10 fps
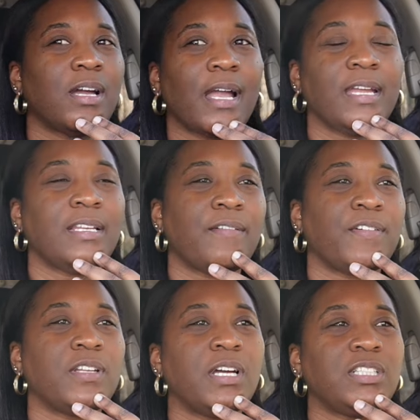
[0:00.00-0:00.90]
I can eat that
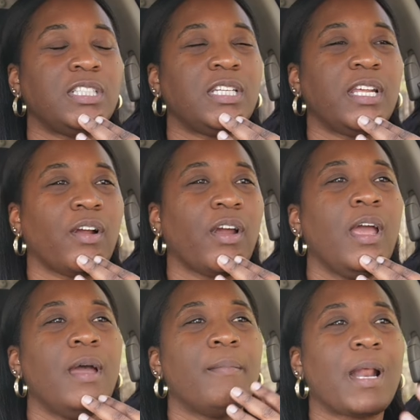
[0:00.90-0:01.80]
for lunch and dinner
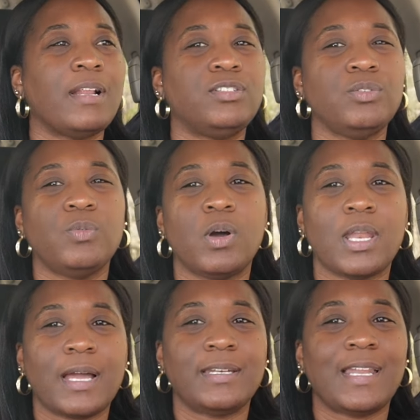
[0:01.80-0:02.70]
but I do want
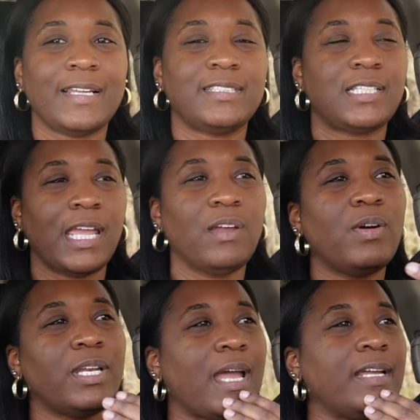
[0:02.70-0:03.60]
like a nice steak
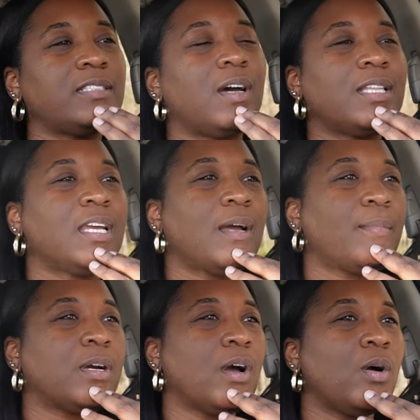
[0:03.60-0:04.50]
one night so I think I'm
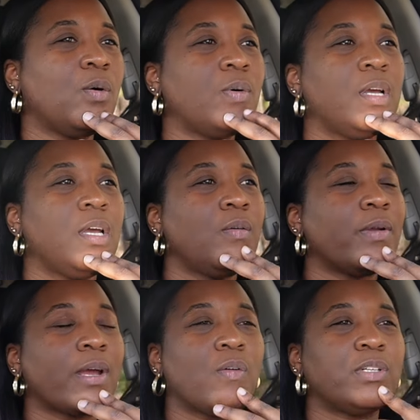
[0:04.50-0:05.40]
gonna go
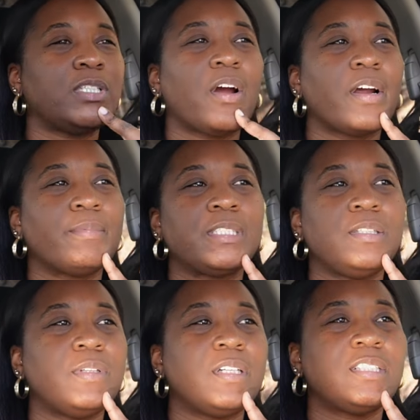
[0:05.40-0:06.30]
when I go in Target I'm gonna
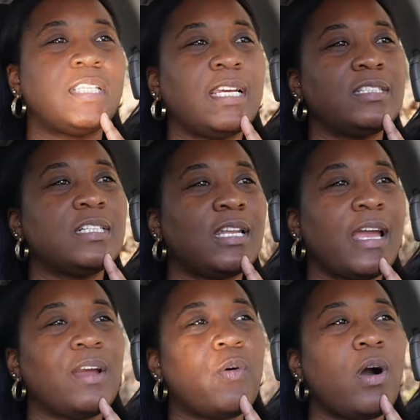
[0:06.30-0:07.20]
see what their steaks looking
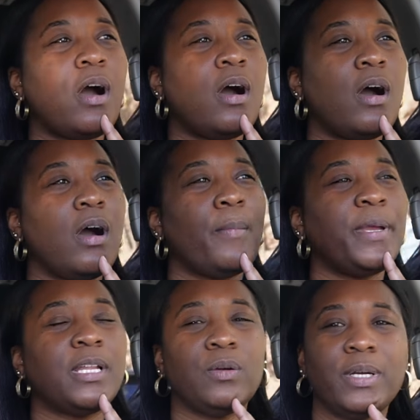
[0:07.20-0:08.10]
like well, uh,
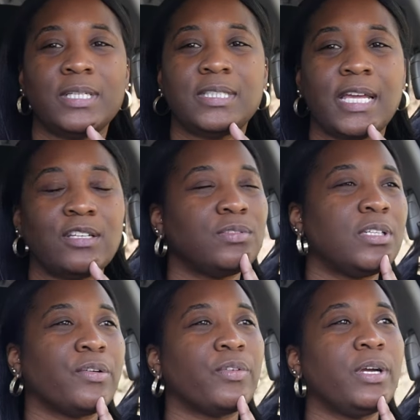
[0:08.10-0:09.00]
Piggly Wiggly steaks were
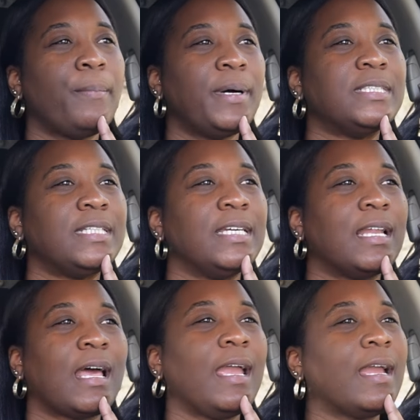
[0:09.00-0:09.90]
looking real
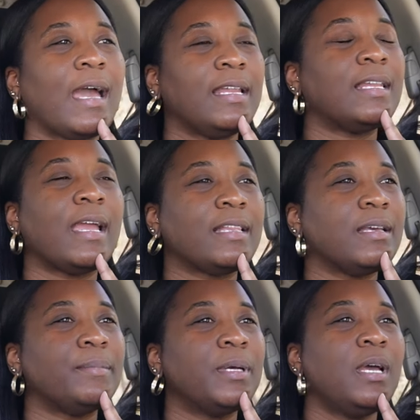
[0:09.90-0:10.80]
busted like I didn't like them